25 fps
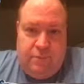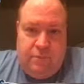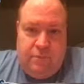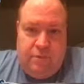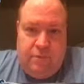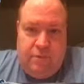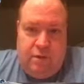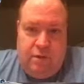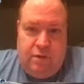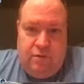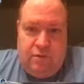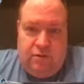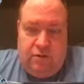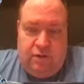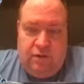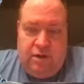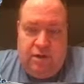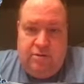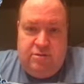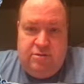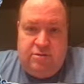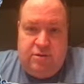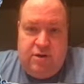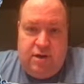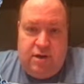a lot of
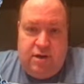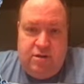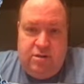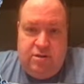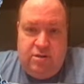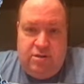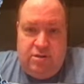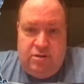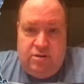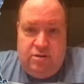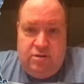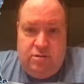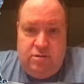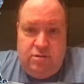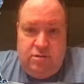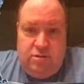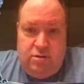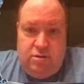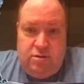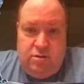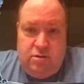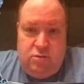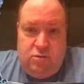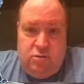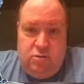strategies you can
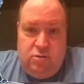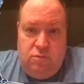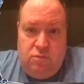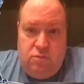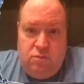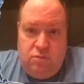do